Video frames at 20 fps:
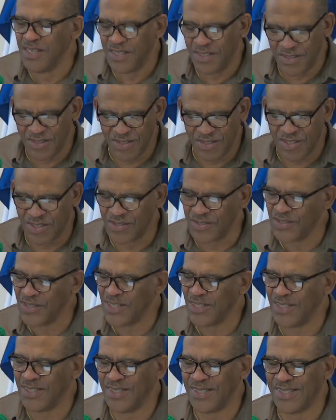John
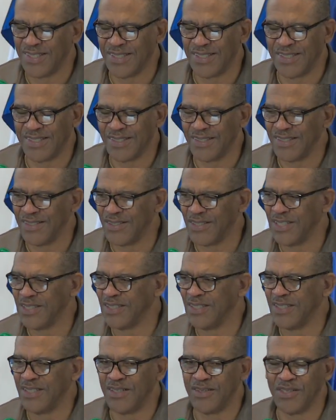is such a great,
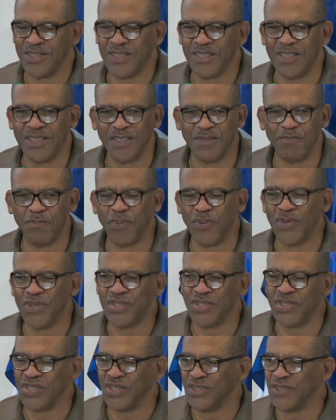good
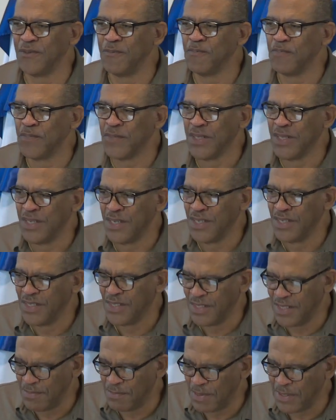preacher.
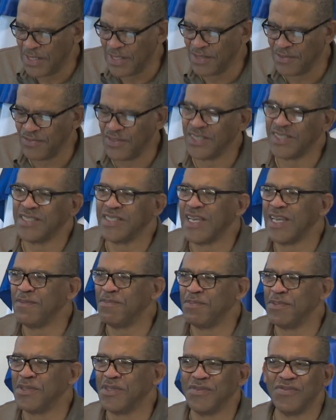The beloved
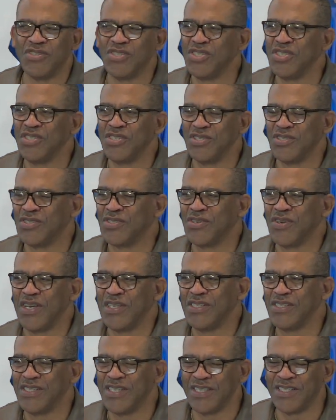disciples of Jesus
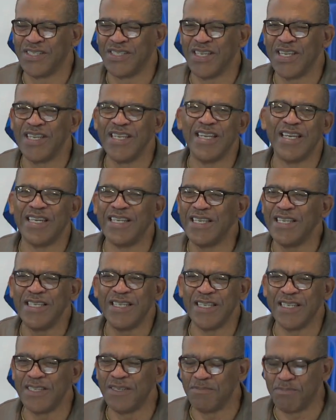Christ. They said he laid
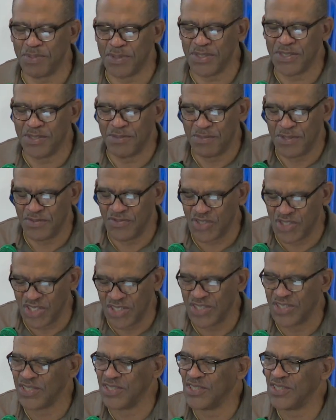in the bosom of
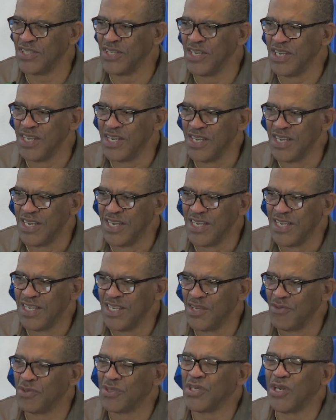Jesus.
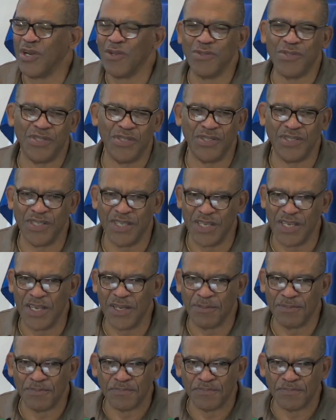He was closest to him.